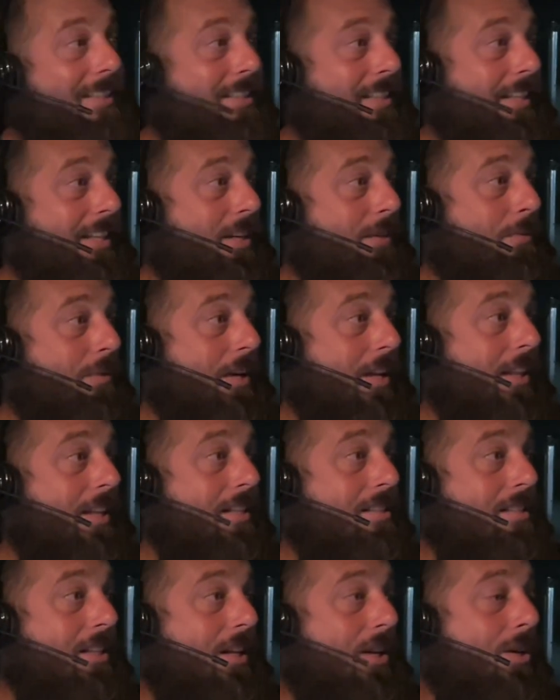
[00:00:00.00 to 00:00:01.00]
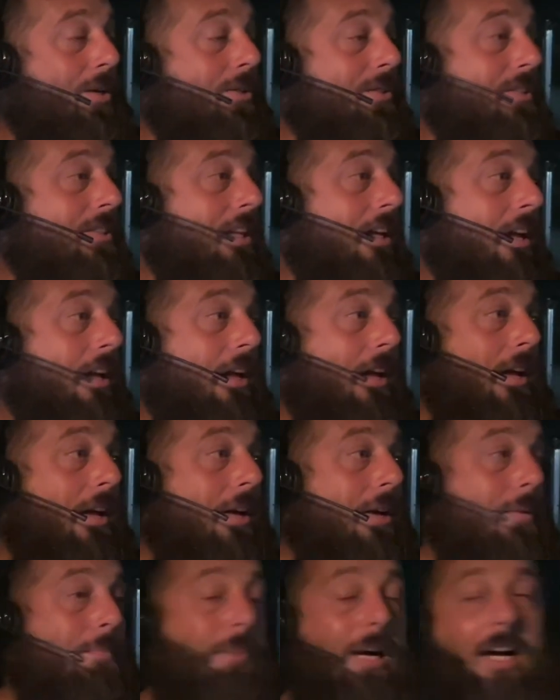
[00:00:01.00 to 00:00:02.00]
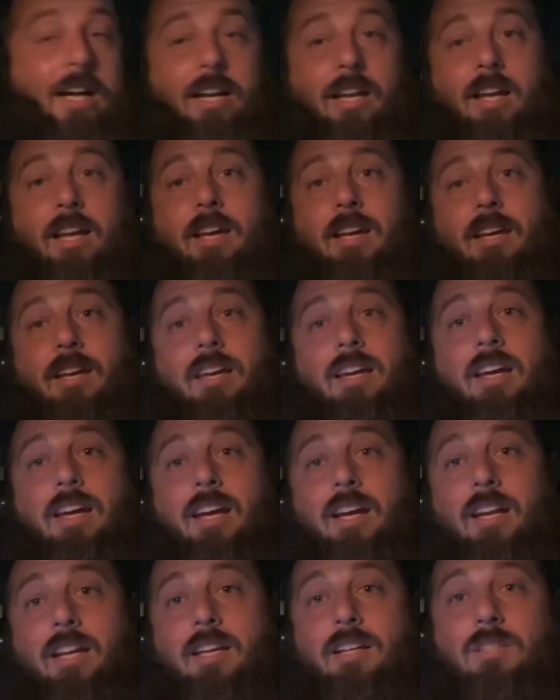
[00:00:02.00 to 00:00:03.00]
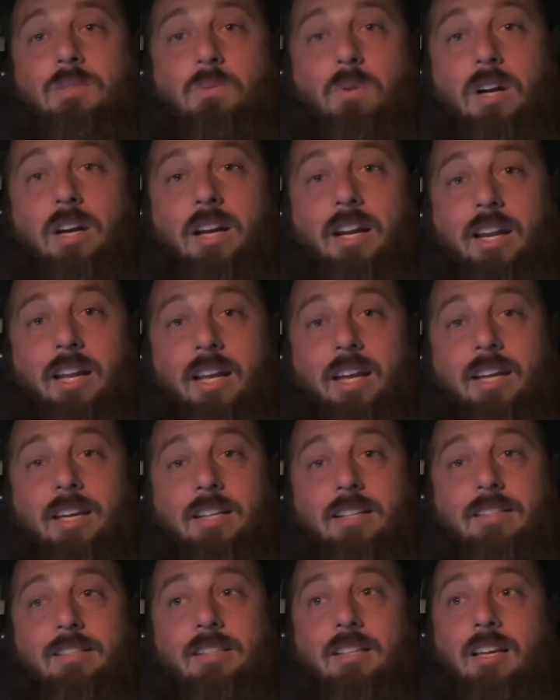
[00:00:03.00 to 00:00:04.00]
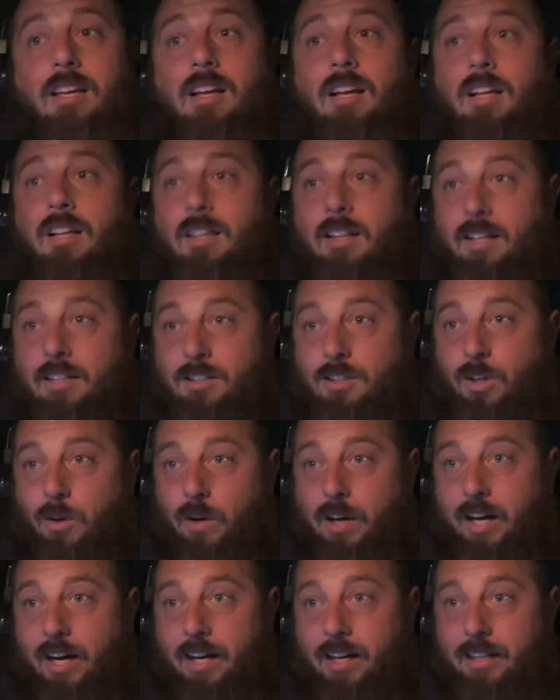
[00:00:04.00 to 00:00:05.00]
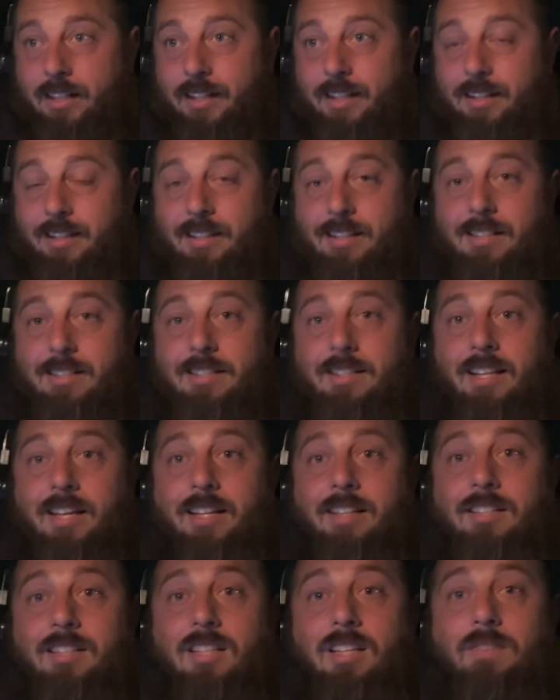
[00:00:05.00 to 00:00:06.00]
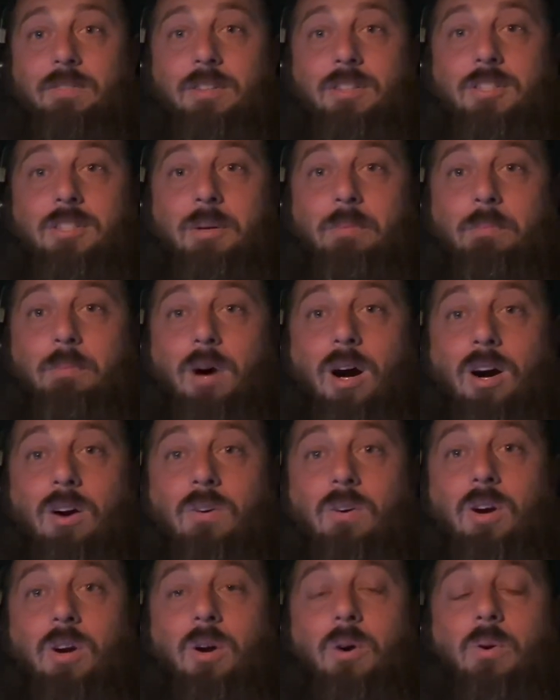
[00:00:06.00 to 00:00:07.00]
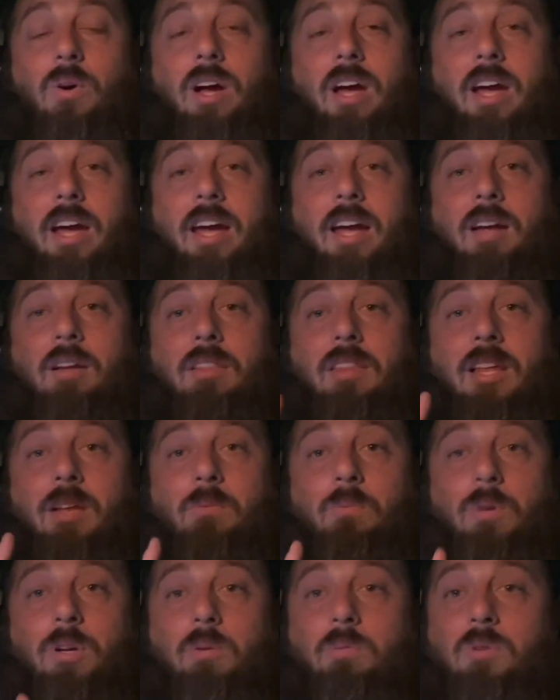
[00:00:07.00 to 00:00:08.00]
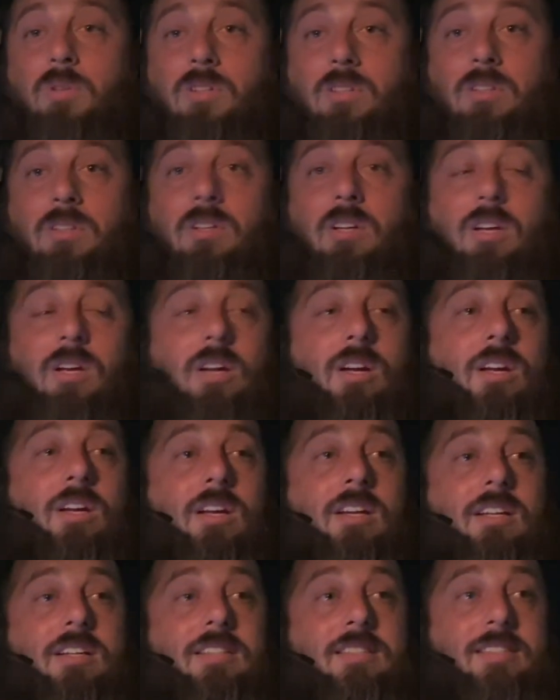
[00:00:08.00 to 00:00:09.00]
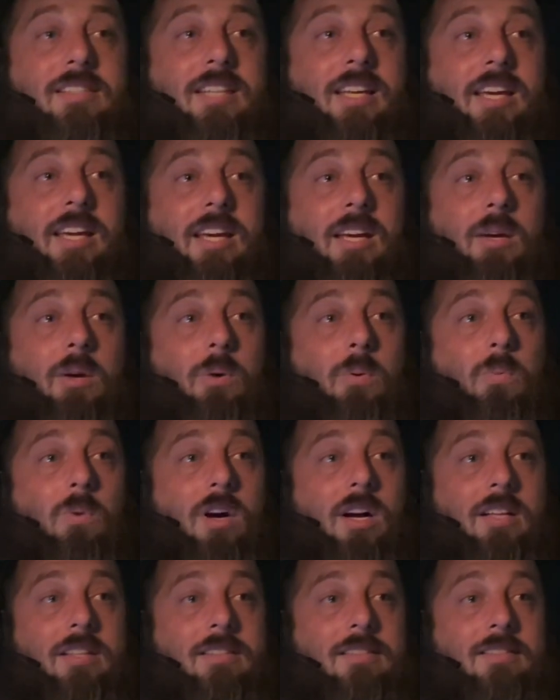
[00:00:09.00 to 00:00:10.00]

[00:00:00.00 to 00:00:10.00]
to get one of these loads. But it is what it is. Let's go ahead and get this thing delivered tomorrow, and then we will see what